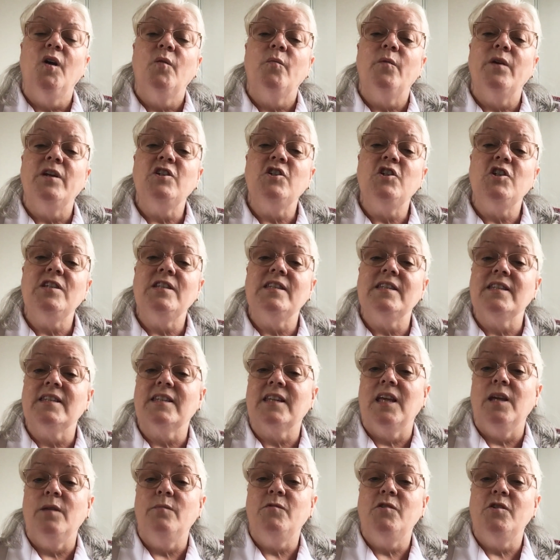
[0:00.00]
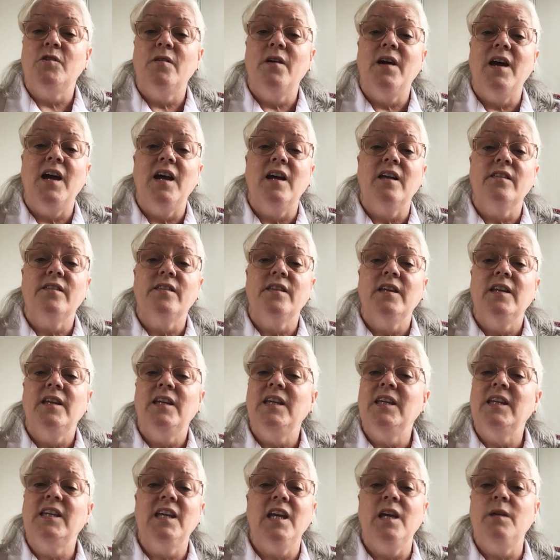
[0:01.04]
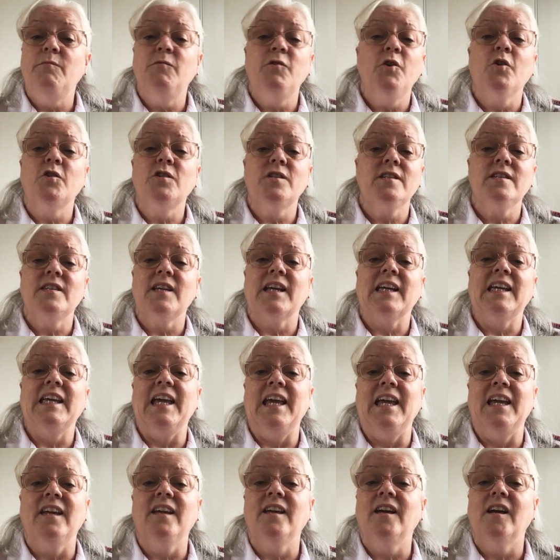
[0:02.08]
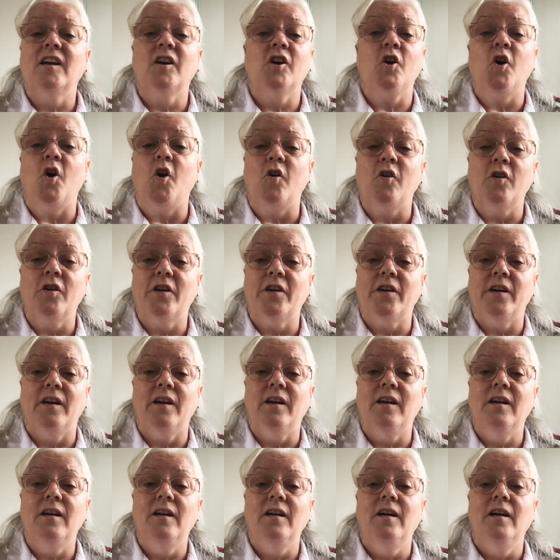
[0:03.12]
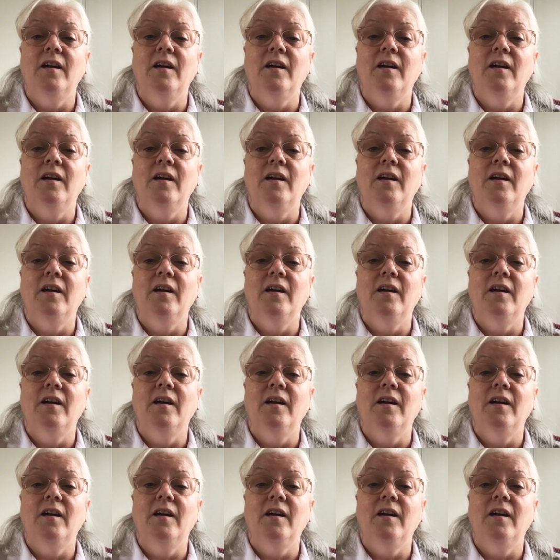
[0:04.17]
When Jesus came to earth, he came not as a king and conqueror,